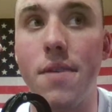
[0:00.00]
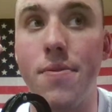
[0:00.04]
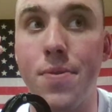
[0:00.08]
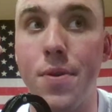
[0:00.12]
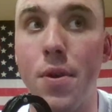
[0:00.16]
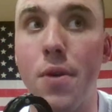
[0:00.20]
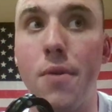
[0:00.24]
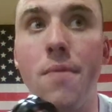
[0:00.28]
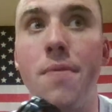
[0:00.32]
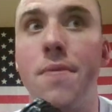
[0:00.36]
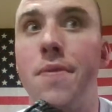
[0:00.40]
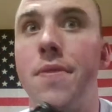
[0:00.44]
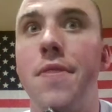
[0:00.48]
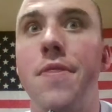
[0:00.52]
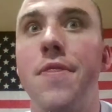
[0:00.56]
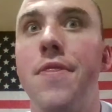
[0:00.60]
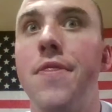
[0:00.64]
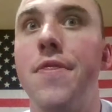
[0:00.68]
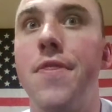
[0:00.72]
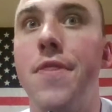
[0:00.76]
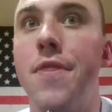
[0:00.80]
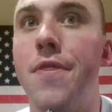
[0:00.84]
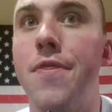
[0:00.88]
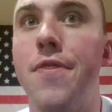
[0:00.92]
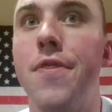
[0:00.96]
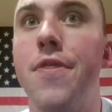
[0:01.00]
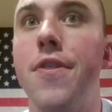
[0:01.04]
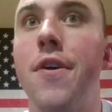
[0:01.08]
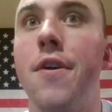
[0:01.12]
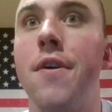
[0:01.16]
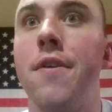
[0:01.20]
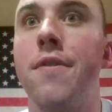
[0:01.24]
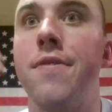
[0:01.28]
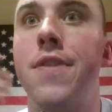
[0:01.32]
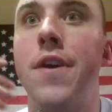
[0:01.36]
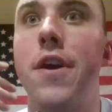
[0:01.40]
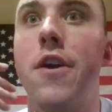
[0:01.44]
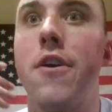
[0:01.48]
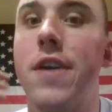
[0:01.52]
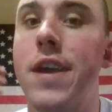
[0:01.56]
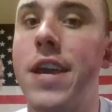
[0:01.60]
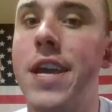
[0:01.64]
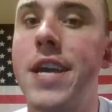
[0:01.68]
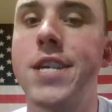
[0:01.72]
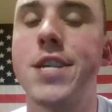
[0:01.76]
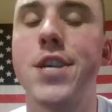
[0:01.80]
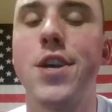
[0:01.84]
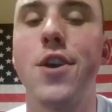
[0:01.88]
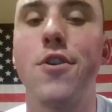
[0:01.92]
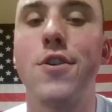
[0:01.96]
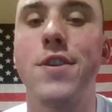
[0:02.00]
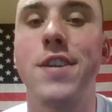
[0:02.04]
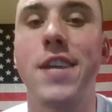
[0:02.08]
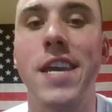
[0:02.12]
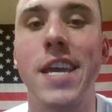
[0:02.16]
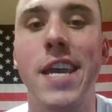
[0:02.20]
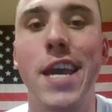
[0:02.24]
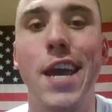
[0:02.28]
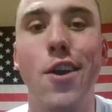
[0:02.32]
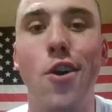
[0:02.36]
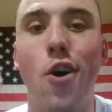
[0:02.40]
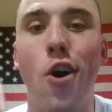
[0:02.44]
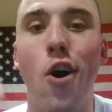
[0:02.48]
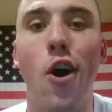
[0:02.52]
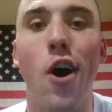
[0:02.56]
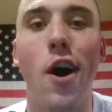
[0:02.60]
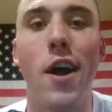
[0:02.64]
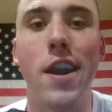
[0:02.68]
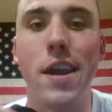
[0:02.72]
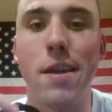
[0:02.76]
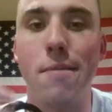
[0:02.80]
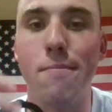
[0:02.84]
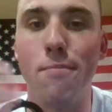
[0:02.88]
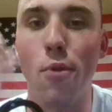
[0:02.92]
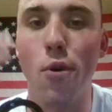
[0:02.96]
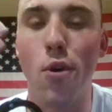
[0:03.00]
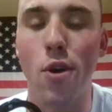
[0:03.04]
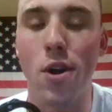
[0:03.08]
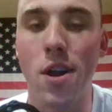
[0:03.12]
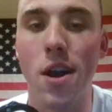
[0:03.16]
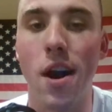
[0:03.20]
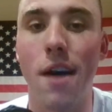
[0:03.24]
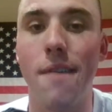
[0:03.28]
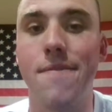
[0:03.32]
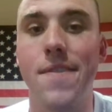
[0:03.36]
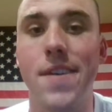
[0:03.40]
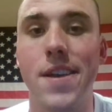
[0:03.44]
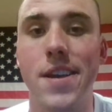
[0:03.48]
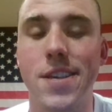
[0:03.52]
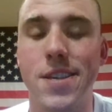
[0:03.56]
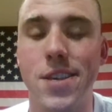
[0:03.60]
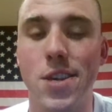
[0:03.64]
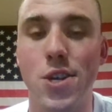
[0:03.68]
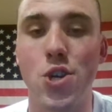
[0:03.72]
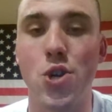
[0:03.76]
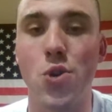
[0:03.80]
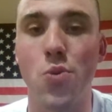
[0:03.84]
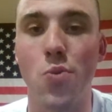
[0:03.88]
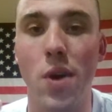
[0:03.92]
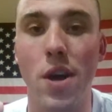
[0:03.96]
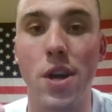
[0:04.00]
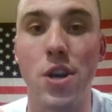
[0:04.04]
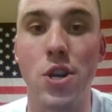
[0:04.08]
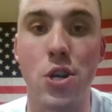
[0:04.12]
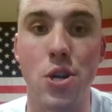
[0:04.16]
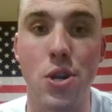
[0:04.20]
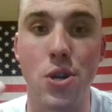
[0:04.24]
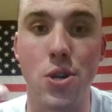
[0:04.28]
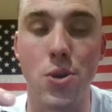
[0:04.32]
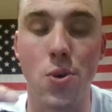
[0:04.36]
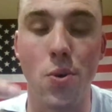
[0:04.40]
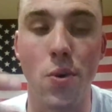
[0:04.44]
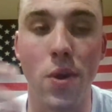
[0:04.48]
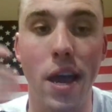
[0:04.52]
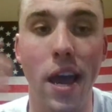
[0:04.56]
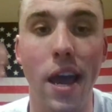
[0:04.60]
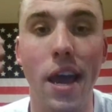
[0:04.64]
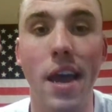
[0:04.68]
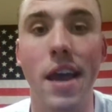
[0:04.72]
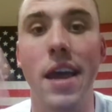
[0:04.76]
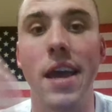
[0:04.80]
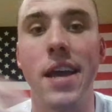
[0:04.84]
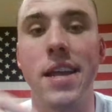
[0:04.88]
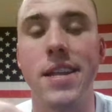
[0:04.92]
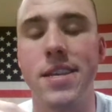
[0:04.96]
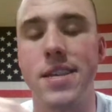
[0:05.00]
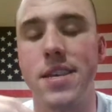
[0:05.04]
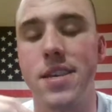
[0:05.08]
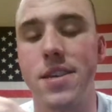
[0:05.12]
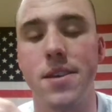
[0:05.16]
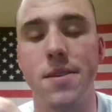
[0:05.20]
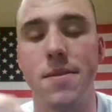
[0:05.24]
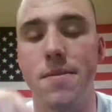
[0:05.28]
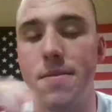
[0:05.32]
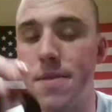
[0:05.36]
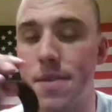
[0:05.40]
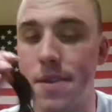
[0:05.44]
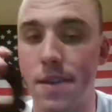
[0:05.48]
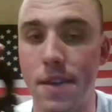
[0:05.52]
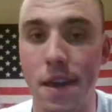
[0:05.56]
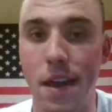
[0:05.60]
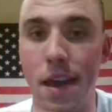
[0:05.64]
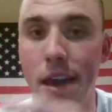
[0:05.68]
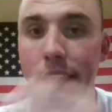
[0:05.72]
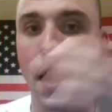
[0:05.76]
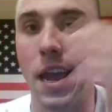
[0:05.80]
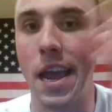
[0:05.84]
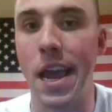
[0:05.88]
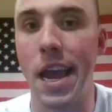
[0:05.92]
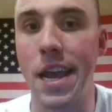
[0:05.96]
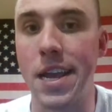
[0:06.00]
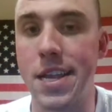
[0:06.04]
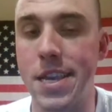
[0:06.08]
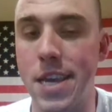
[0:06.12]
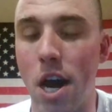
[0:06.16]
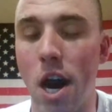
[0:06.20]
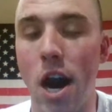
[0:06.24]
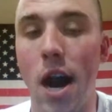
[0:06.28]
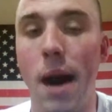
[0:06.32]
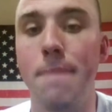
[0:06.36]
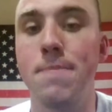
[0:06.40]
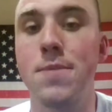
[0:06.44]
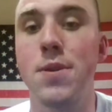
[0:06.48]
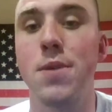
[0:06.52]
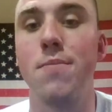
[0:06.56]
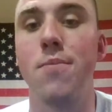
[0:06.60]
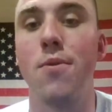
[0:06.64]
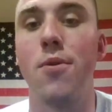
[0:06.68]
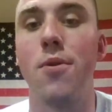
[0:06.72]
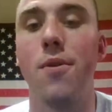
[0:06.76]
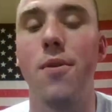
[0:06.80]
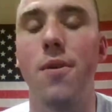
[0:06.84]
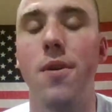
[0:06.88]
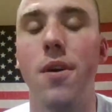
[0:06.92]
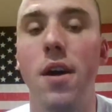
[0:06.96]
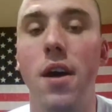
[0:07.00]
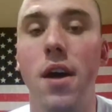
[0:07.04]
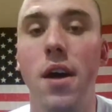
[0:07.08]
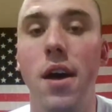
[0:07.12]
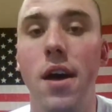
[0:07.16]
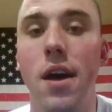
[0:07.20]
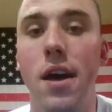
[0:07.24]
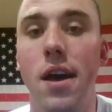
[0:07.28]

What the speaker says: they're easier to get on in more cuffing situations, okay? It's optimal.